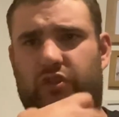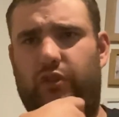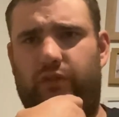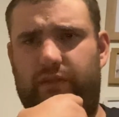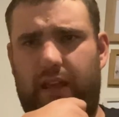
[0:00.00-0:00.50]

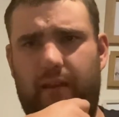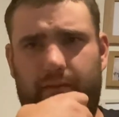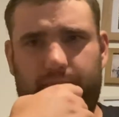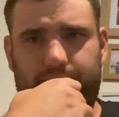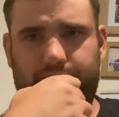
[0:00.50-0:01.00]
students have
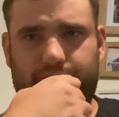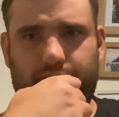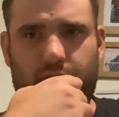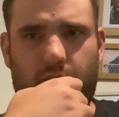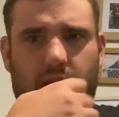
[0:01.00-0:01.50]

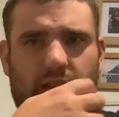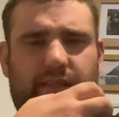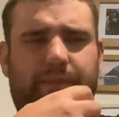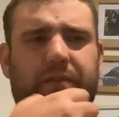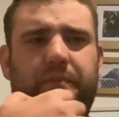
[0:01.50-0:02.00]
it's a
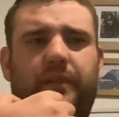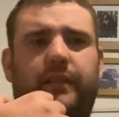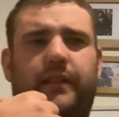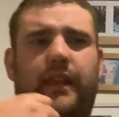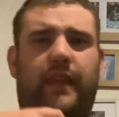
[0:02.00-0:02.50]
special
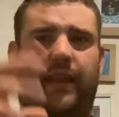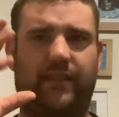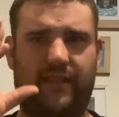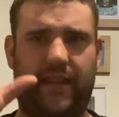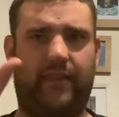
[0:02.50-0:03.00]
ability that they can
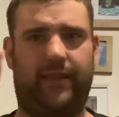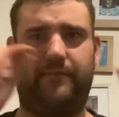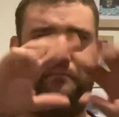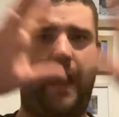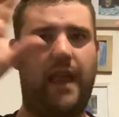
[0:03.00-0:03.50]
see
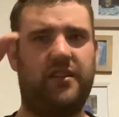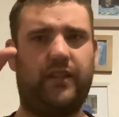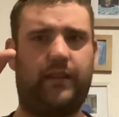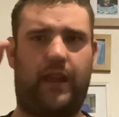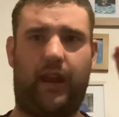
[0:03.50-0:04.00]
this
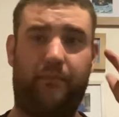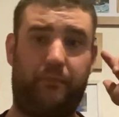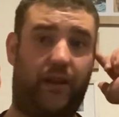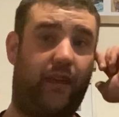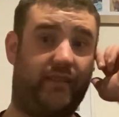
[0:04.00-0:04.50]
magic, and uh,
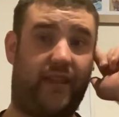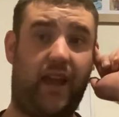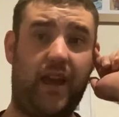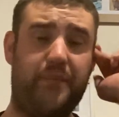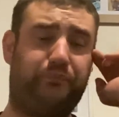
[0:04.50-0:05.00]
but others
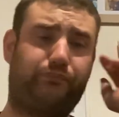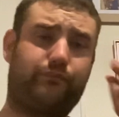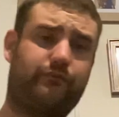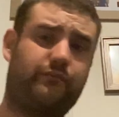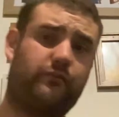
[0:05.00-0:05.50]
can't.
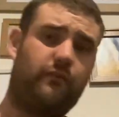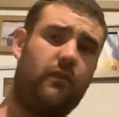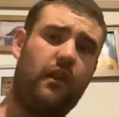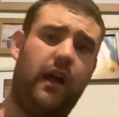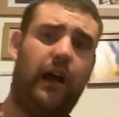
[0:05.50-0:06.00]

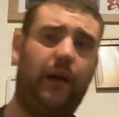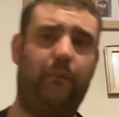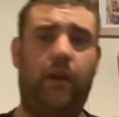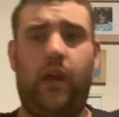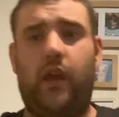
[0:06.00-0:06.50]

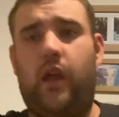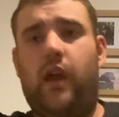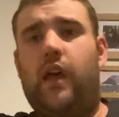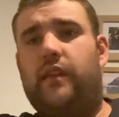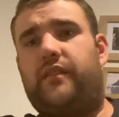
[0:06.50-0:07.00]
Um,
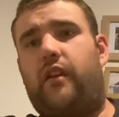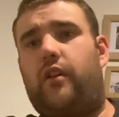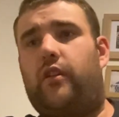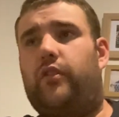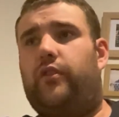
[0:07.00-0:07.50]

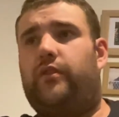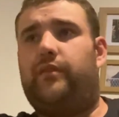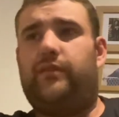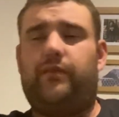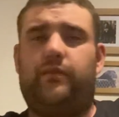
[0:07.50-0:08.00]
so,
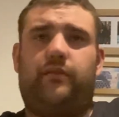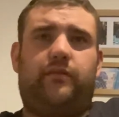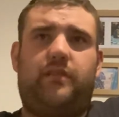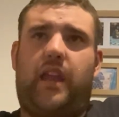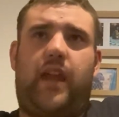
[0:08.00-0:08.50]

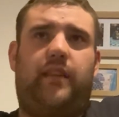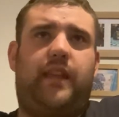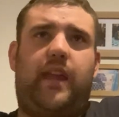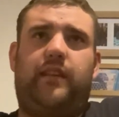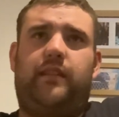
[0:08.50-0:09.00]
and
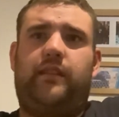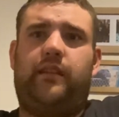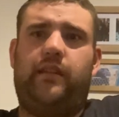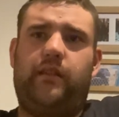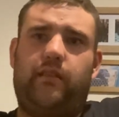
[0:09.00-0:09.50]
then
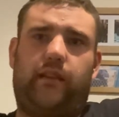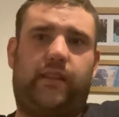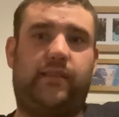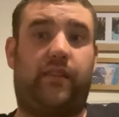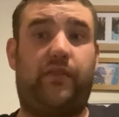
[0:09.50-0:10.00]
like
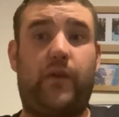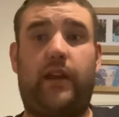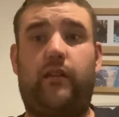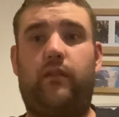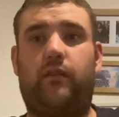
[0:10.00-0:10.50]
there's a
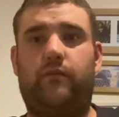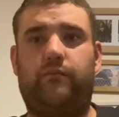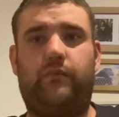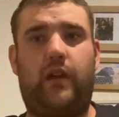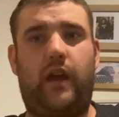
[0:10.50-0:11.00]
threat,
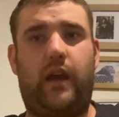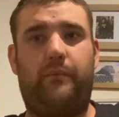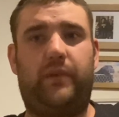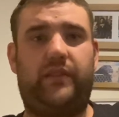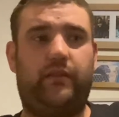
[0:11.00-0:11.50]

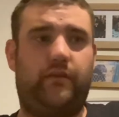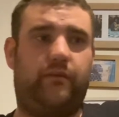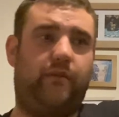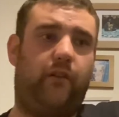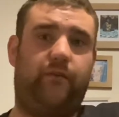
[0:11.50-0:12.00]
um, but
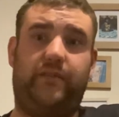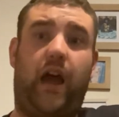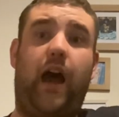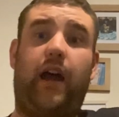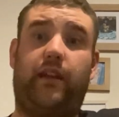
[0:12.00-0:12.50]
of
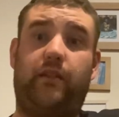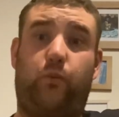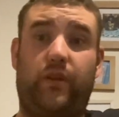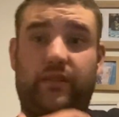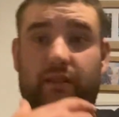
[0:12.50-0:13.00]
dark
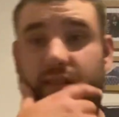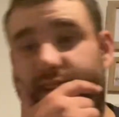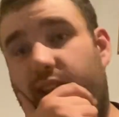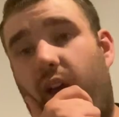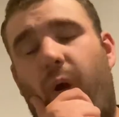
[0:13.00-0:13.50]
wizards.
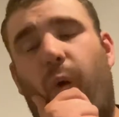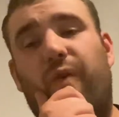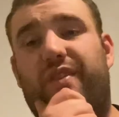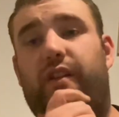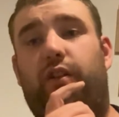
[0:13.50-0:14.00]

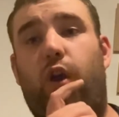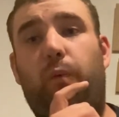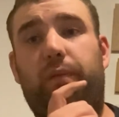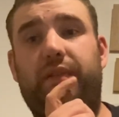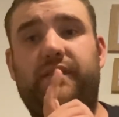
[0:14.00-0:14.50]
Also,
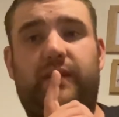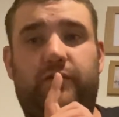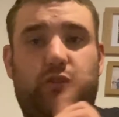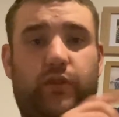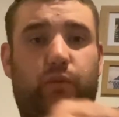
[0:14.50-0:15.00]
goblins have
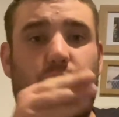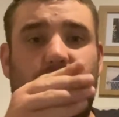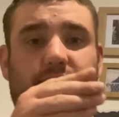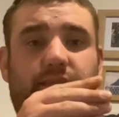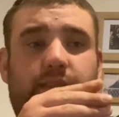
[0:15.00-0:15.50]
joined
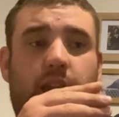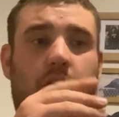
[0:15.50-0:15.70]
wizards,